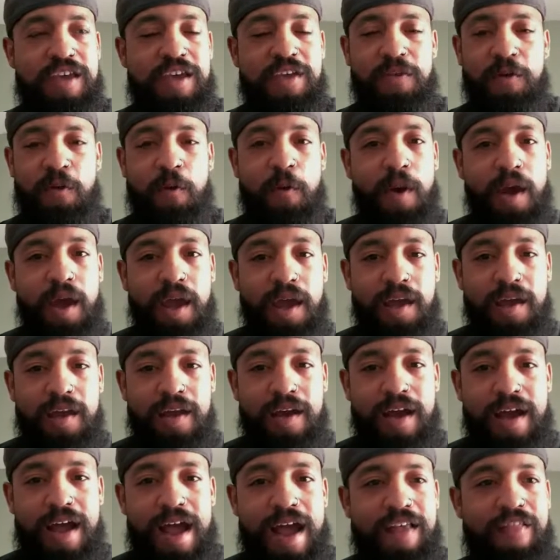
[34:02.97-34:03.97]
either way,
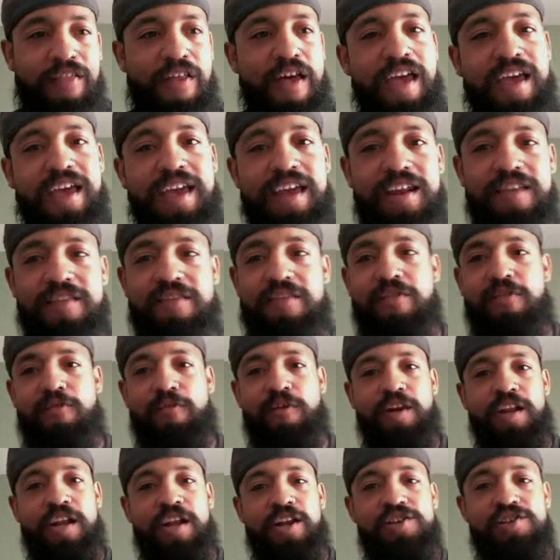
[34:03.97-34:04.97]
I like it as a
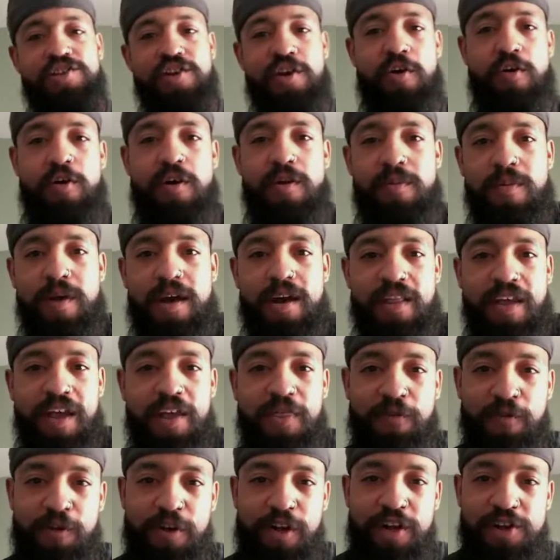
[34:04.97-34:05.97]
3D show. I
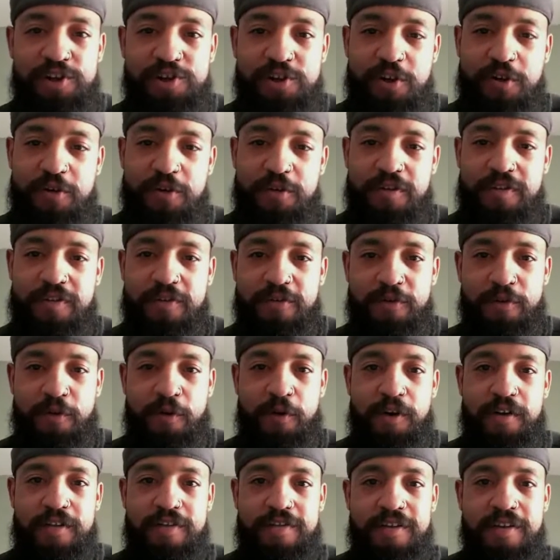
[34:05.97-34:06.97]
like 3D shows. Those
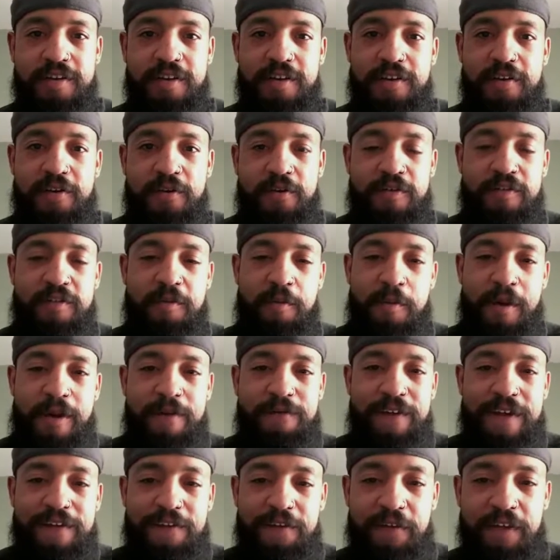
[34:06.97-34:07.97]
are always some of my
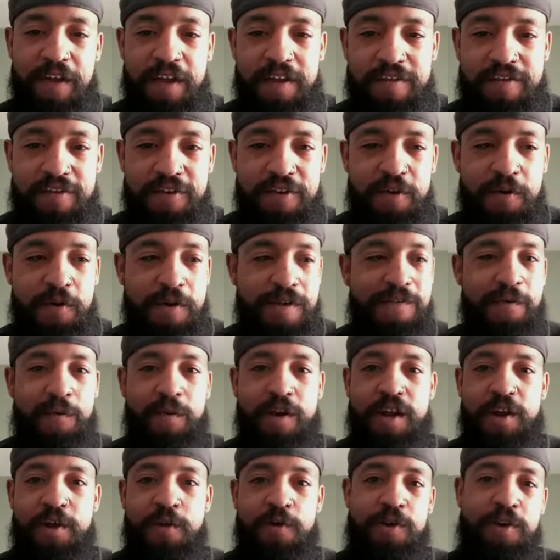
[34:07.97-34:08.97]
favorite things to do, even
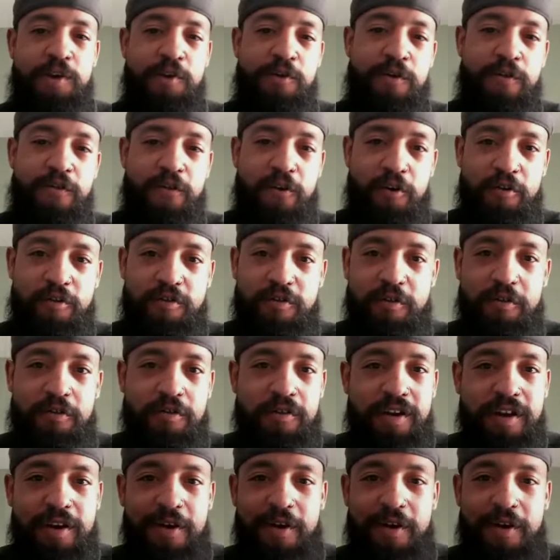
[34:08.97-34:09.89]
when I go to Universal.